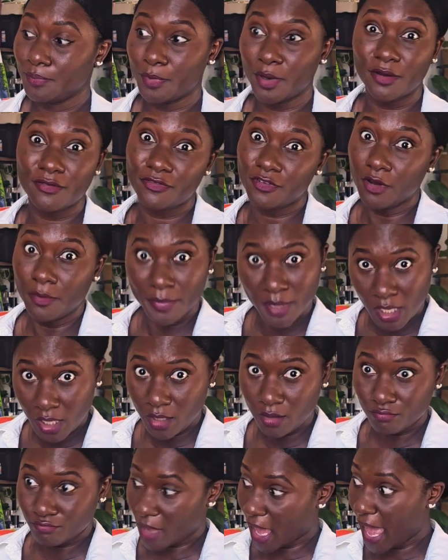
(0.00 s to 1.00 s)
but
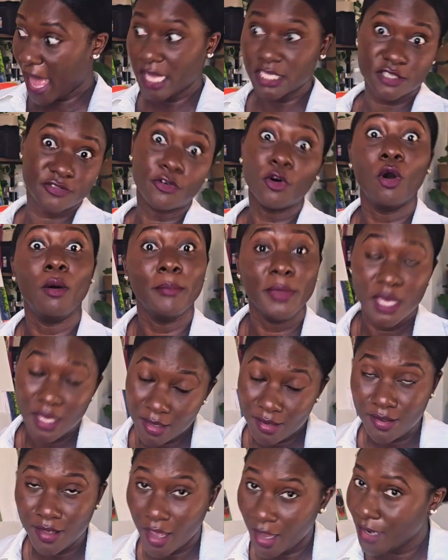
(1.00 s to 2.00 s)
as for
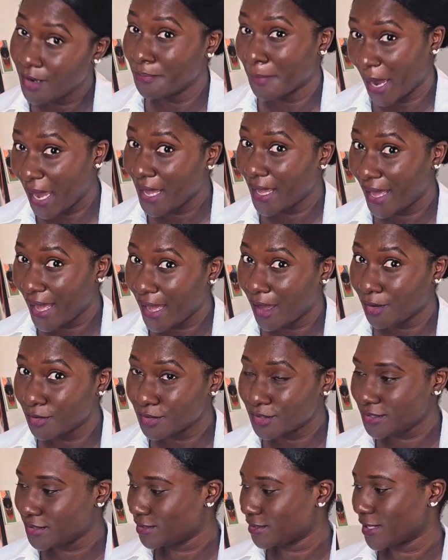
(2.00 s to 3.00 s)
me in my
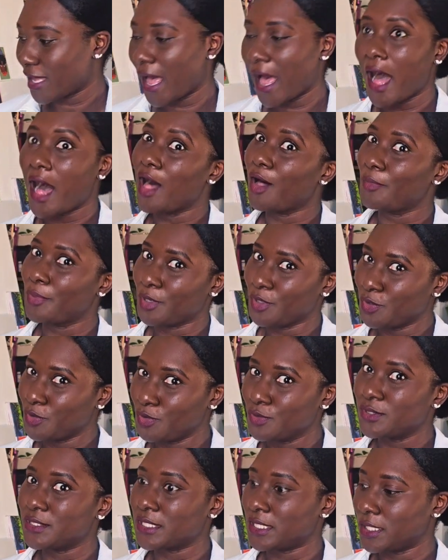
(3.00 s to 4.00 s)
house, I'll be
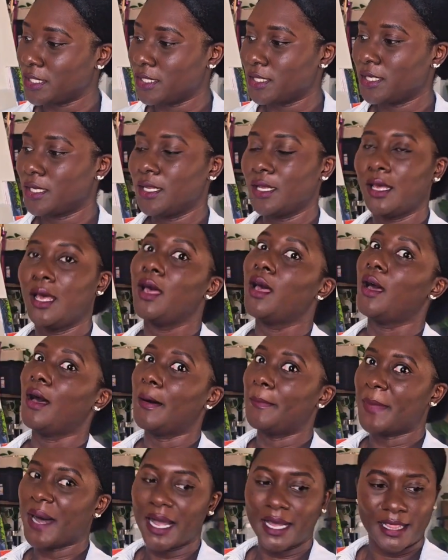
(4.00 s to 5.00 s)
using
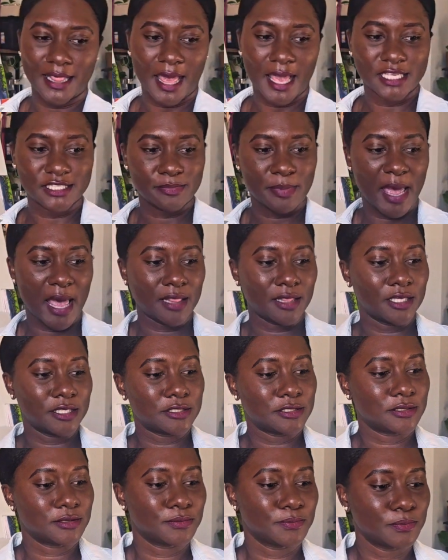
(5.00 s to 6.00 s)
my glass
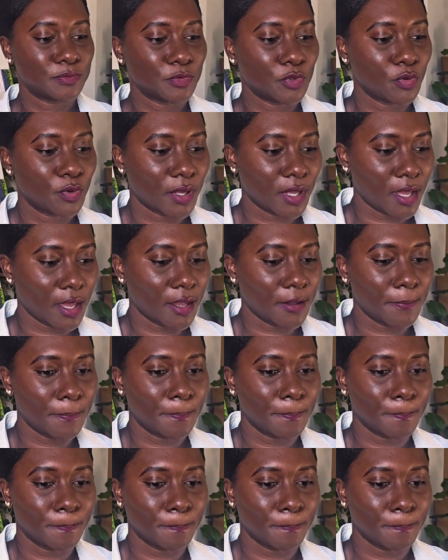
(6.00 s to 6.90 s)
palette. Okay,